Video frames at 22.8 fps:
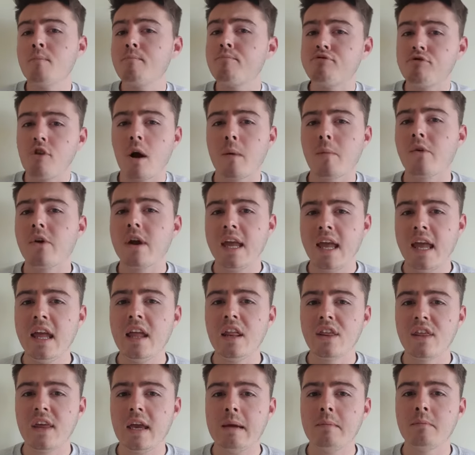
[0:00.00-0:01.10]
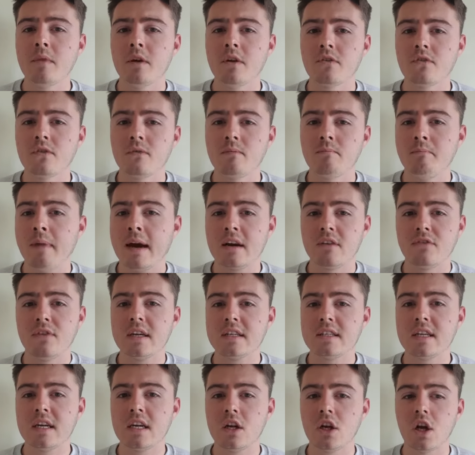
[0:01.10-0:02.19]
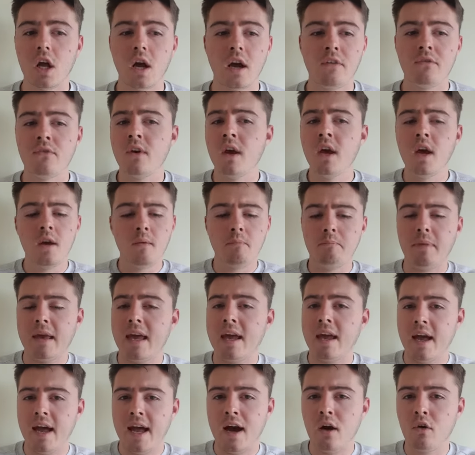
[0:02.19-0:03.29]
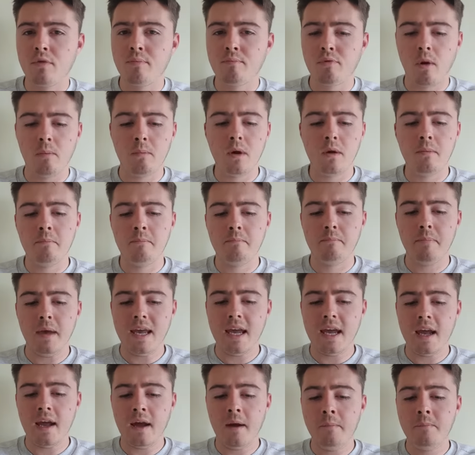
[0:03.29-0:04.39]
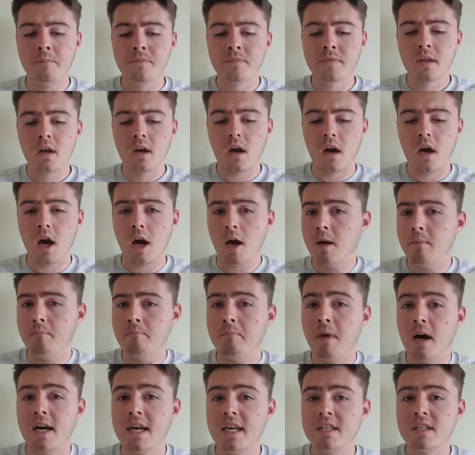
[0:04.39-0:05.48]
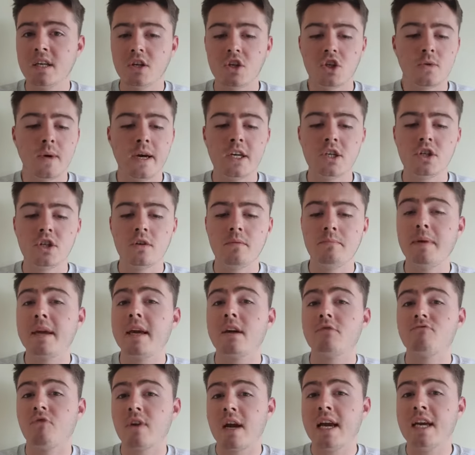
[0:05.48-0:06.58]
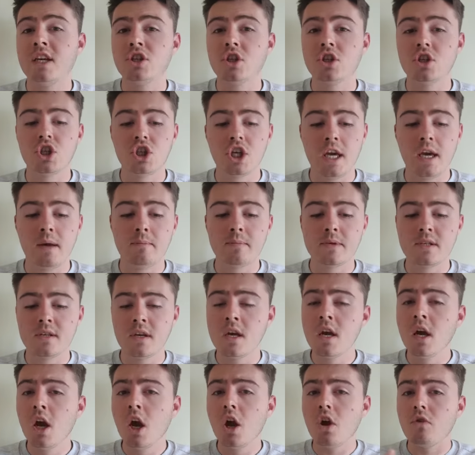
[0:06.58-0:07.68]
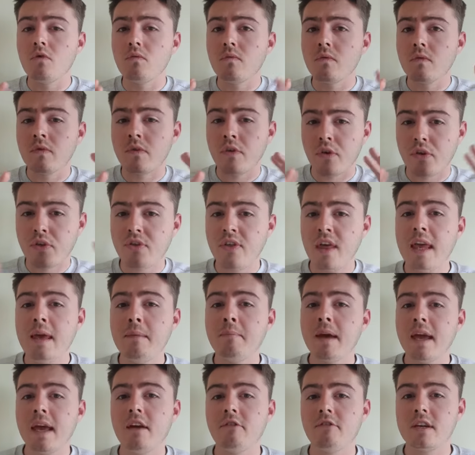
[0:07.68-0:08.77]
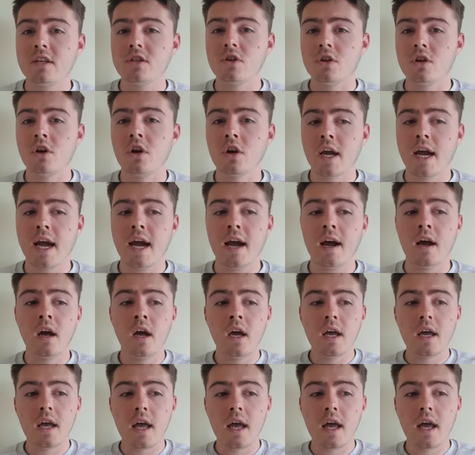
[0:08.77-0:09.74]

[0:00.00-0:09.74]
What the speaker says: primary key theme that's manifesting in your life, be it a health problem, be it a money situation, be it relationships. The theme here is to look at,